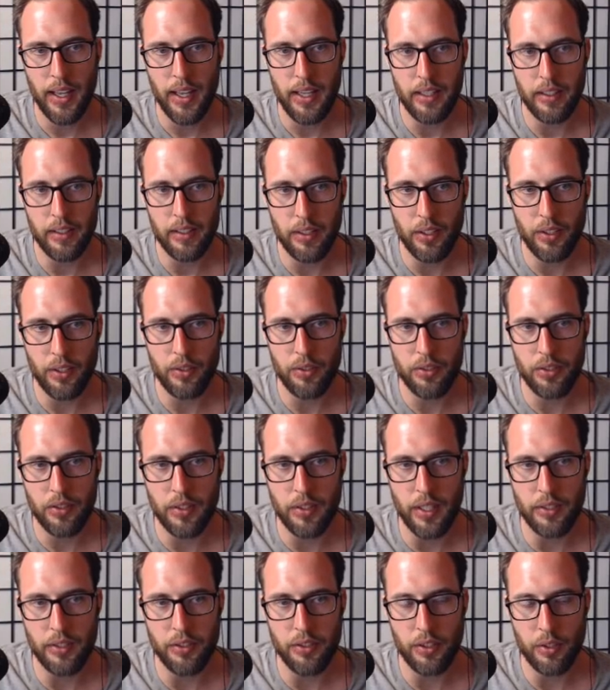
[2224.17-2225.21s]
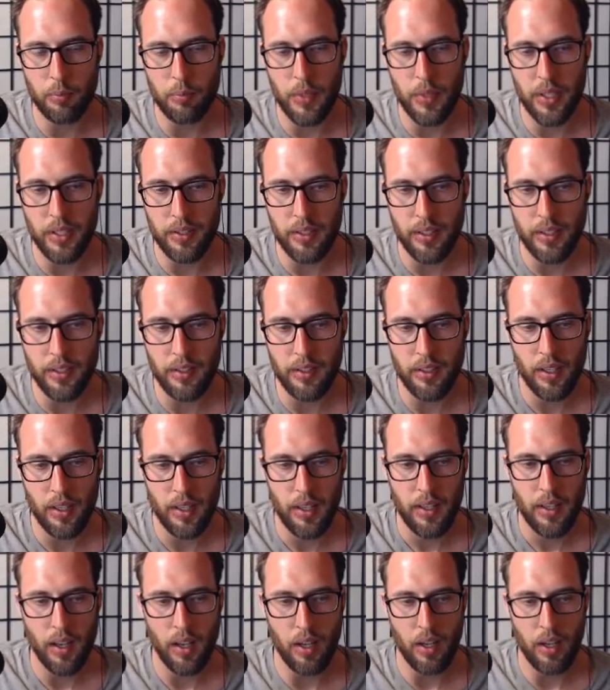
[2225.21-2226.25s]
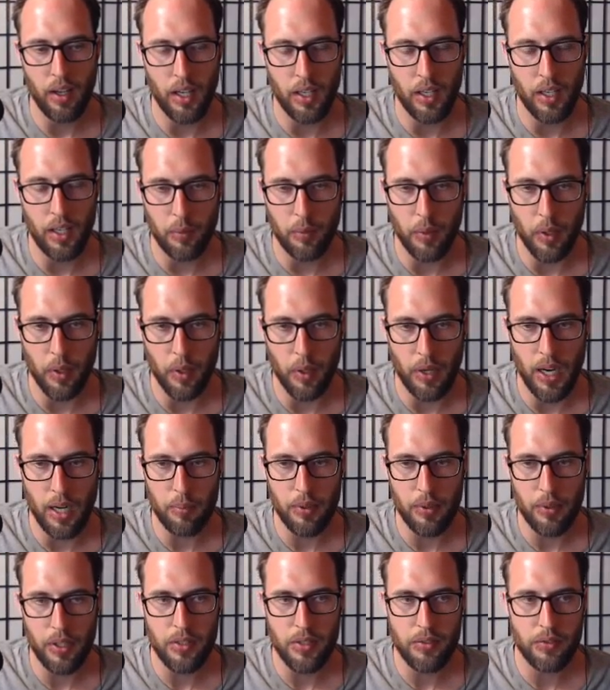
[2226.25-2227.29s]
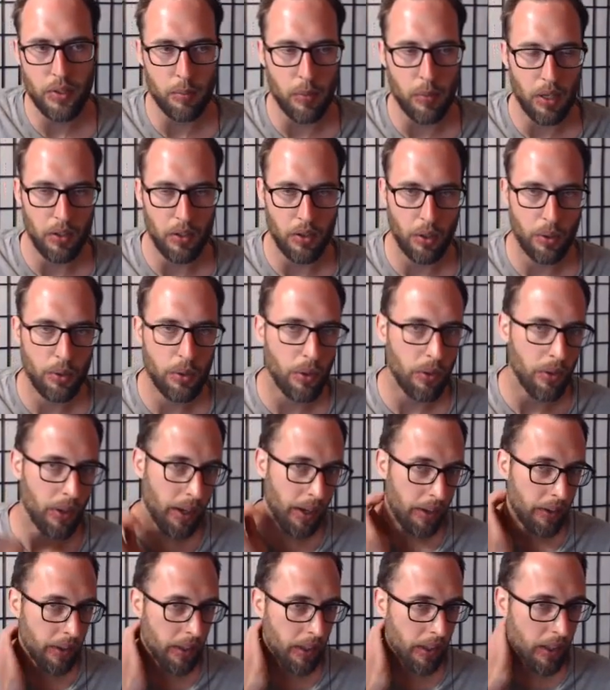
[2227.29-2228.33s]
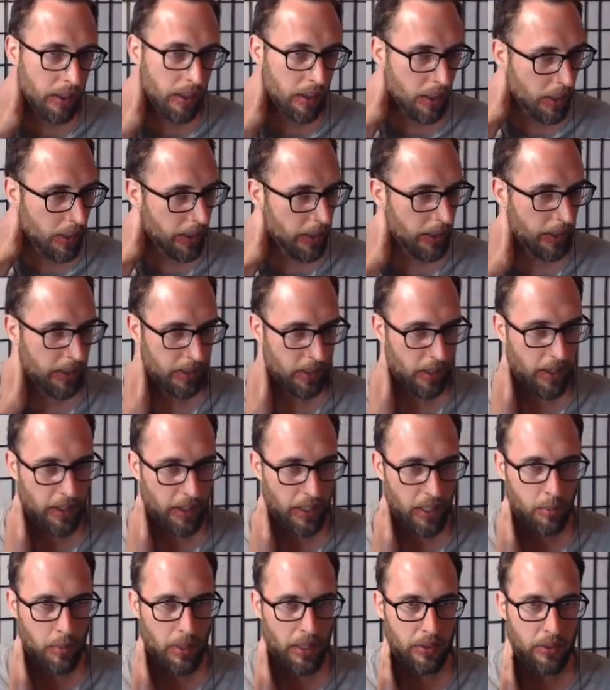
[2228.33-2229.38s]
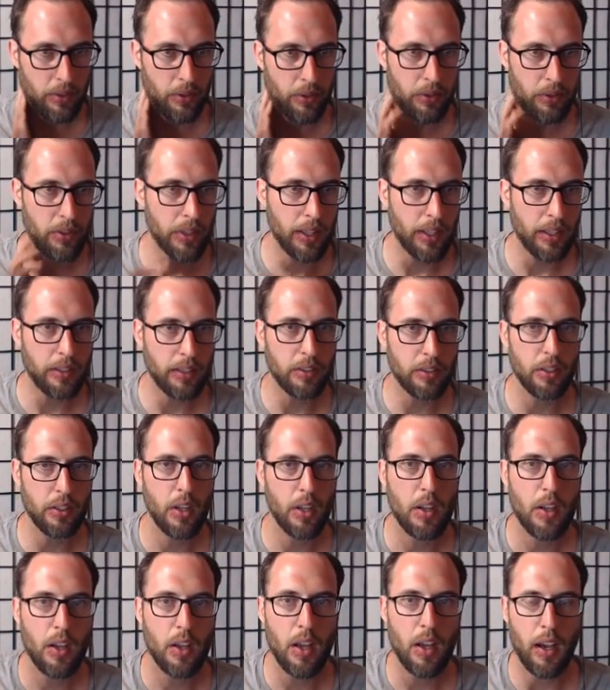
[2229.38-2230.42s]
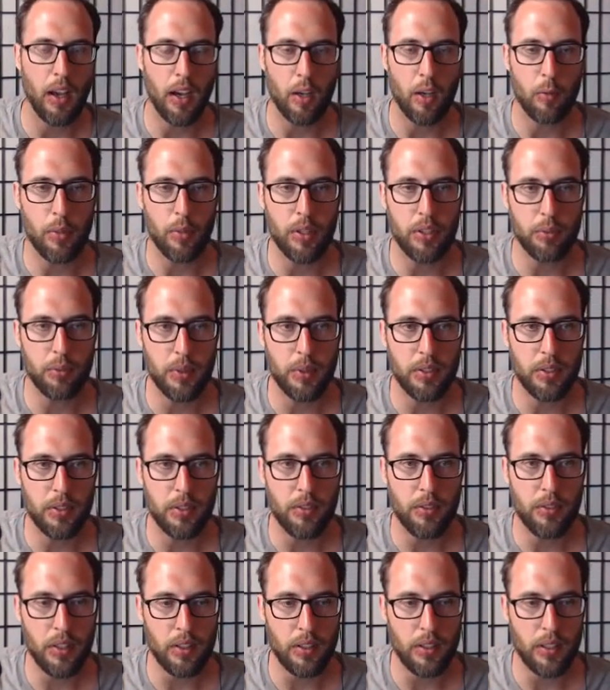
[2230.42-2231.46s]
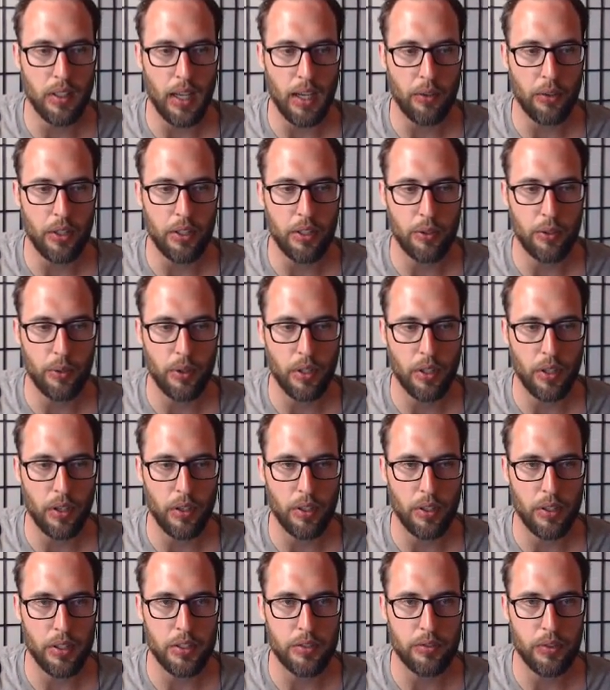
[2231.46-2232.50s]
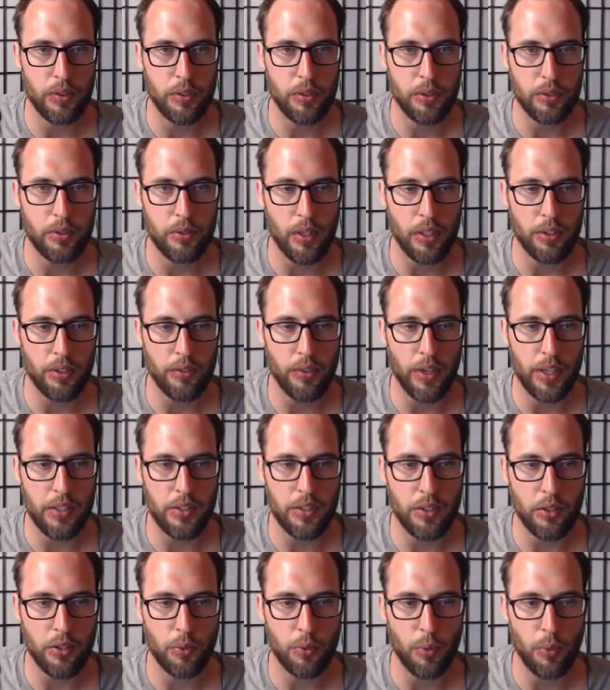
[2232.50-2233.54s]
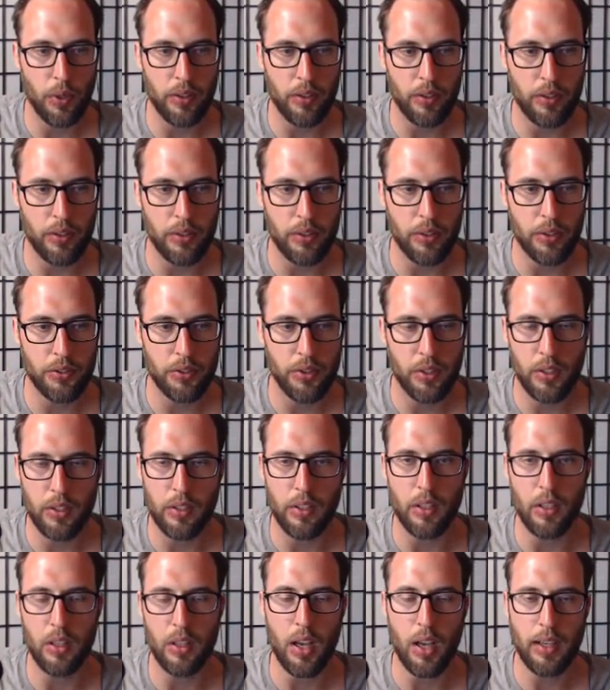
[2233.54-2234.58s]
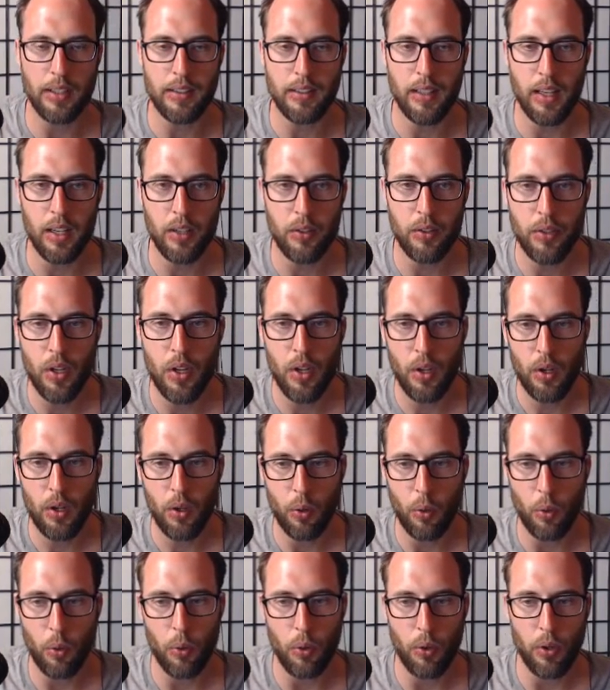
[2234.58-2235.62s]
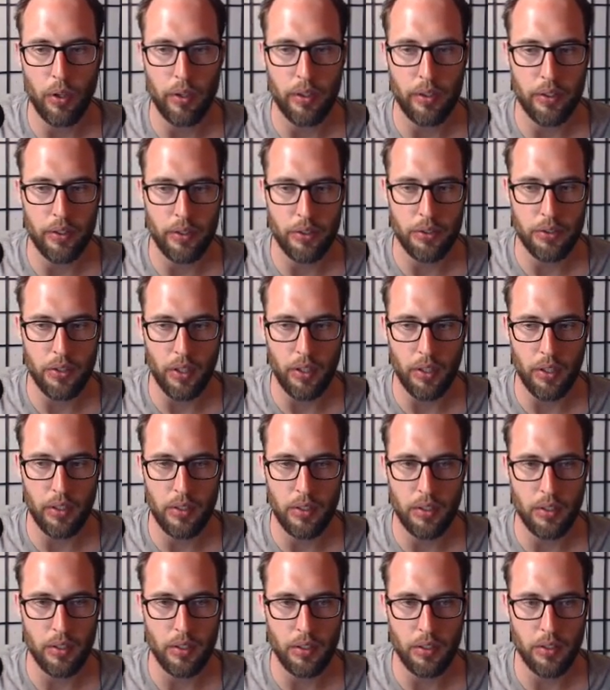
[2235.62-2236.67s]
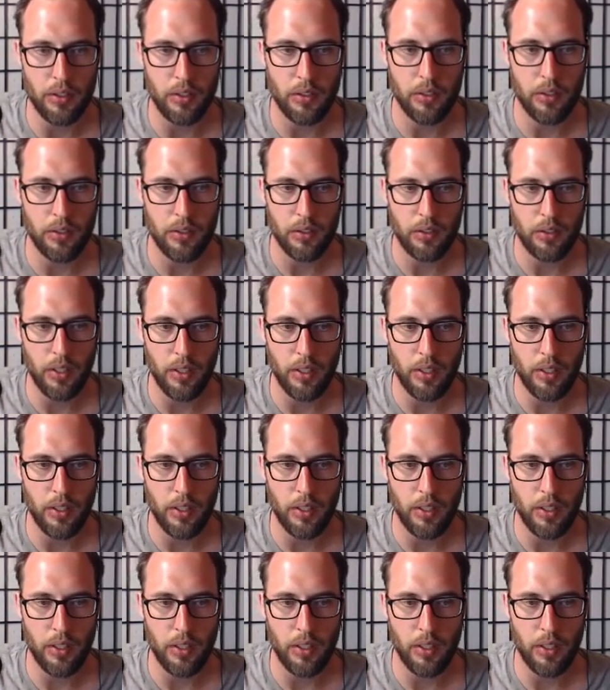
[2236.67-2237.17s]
hey, here's things you're missing from our property, from our local area, and talking about those things. But specifically, how can you encourage future reservations, whether you're still in a lockdown or you're starting to